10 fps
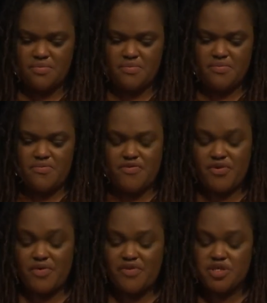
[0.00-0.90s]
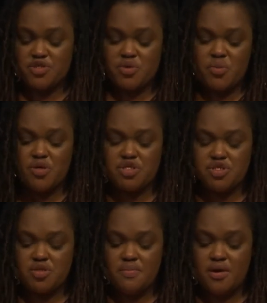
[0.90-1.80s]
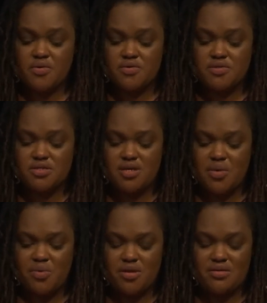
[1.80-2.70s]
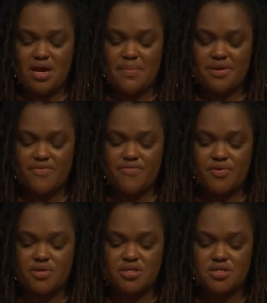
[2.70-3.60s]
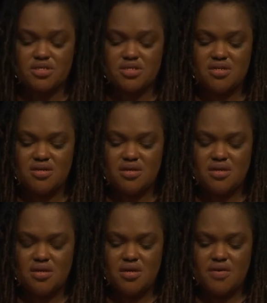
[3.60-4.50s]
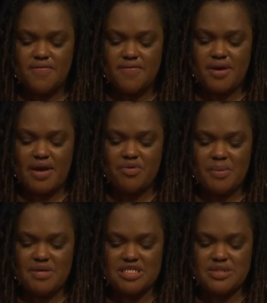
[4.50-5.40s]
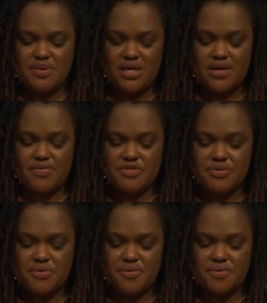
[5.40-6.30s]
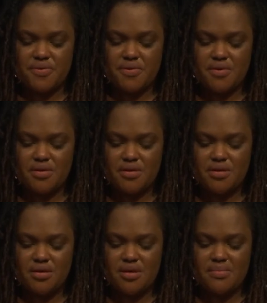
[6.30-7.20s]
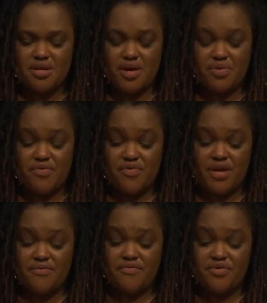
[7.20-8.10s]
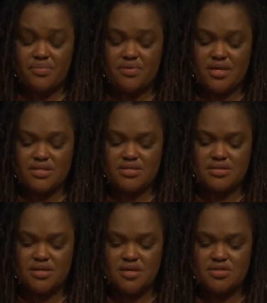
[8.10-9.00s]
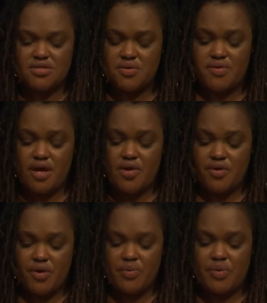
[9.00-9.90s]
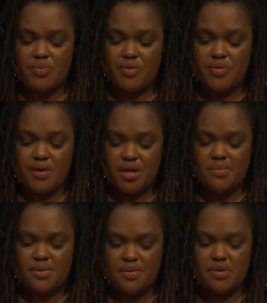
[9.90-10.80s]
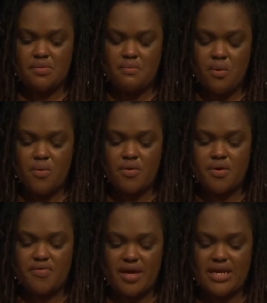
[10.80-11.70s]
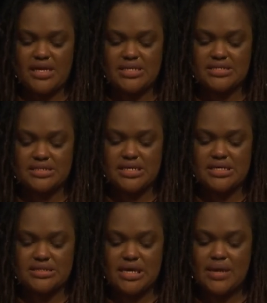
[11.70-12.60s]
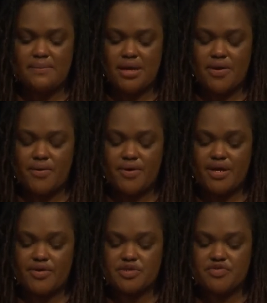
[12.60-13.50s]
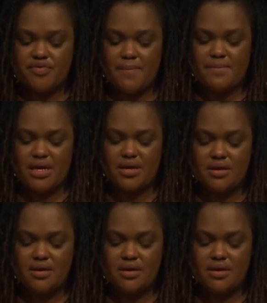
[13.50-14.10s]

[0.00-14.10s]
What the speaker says: For if I do wish to boast, I will not be foolish, for I will be speaking the truth. But I refrain from this, so that no one will credit me with more than he sees in me or hears from me.